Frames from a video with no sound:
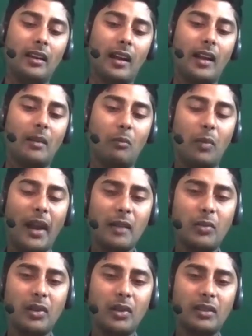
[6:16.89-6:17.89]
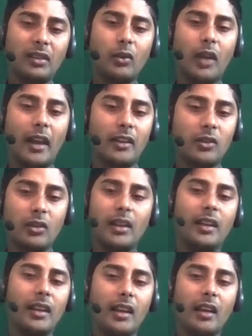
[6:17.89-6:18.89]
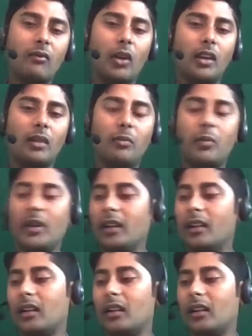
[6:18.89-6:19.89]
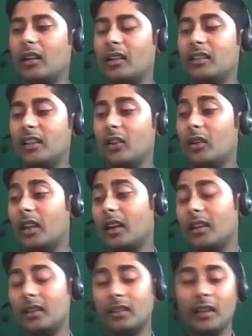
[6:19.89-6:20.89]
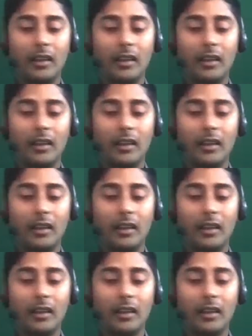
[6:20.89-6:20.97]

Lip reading: and a blind person could actually hear what particular currency note that is.